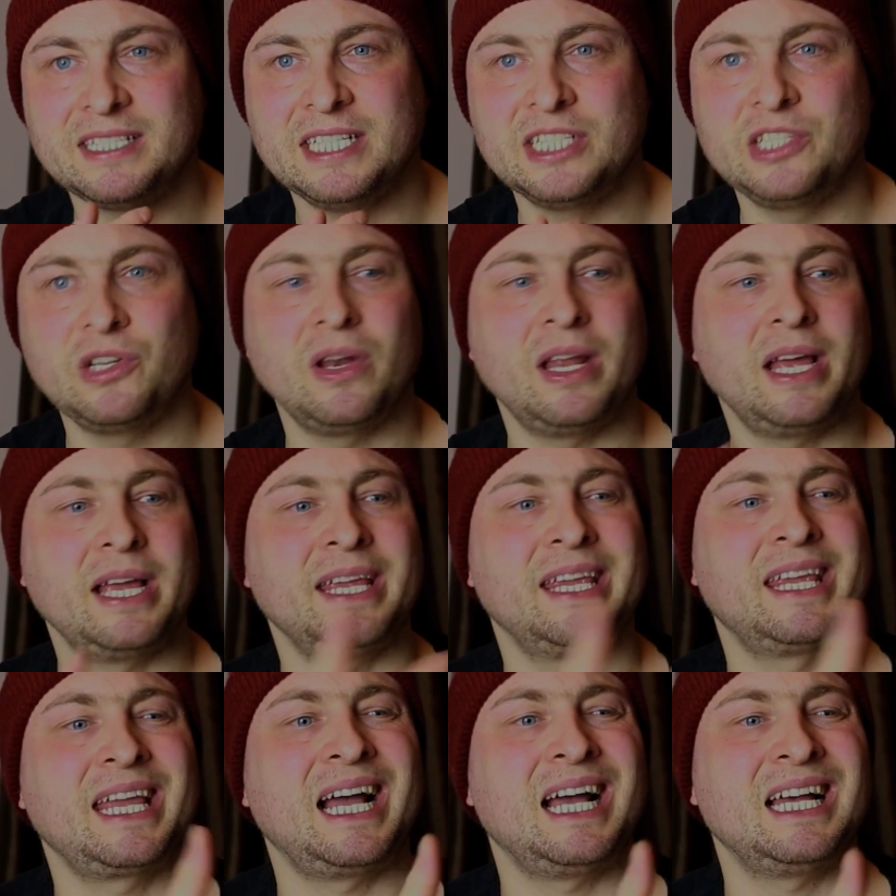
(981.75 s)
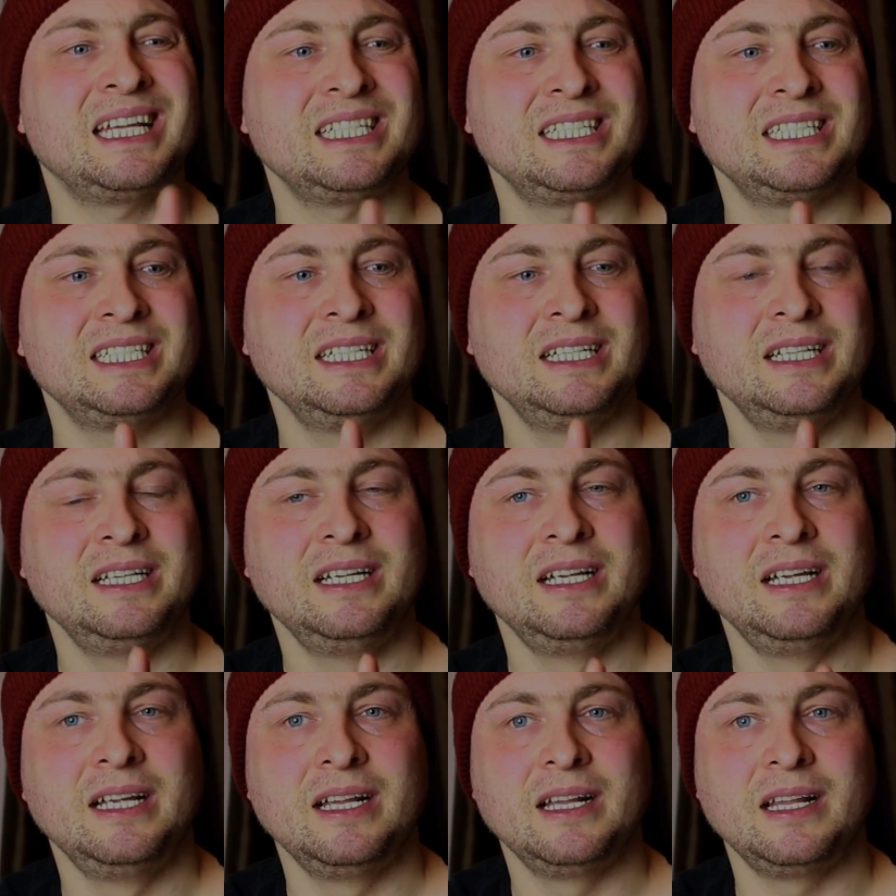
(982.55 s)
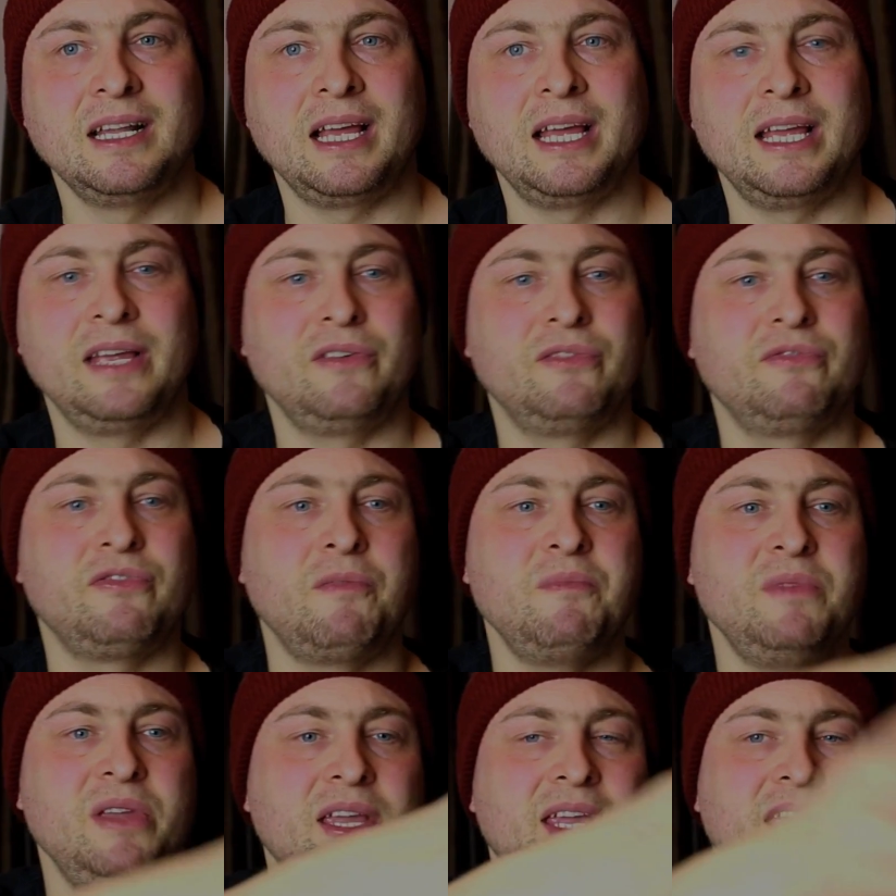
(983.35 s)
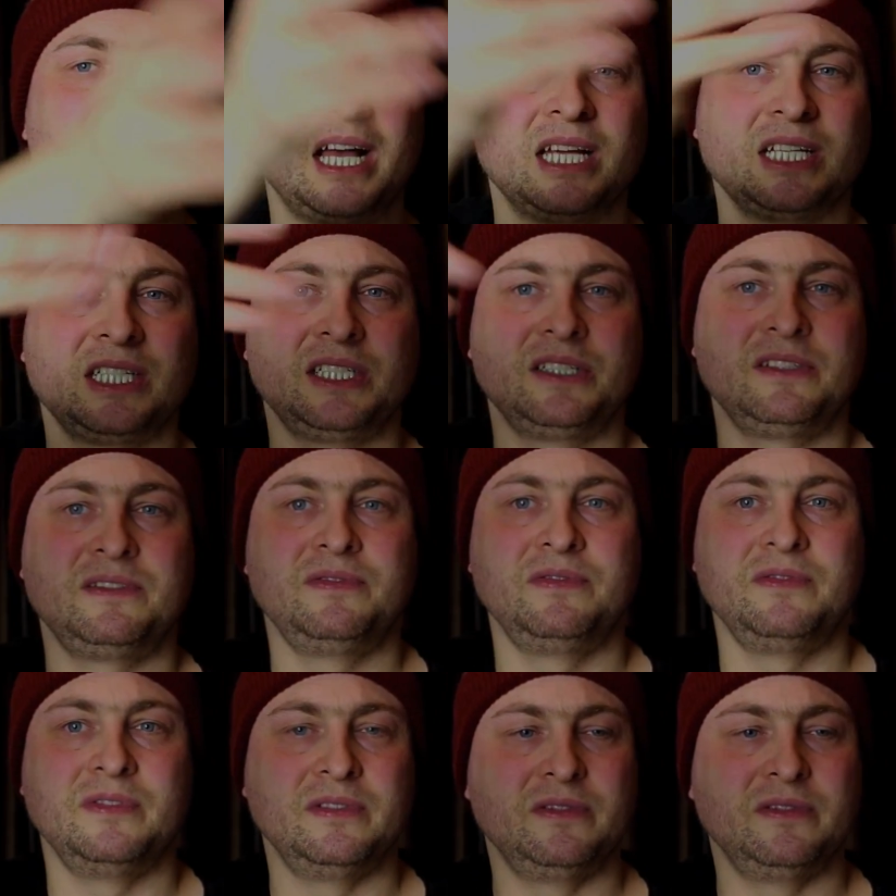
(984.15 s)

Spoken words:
It's not like gas like from your gas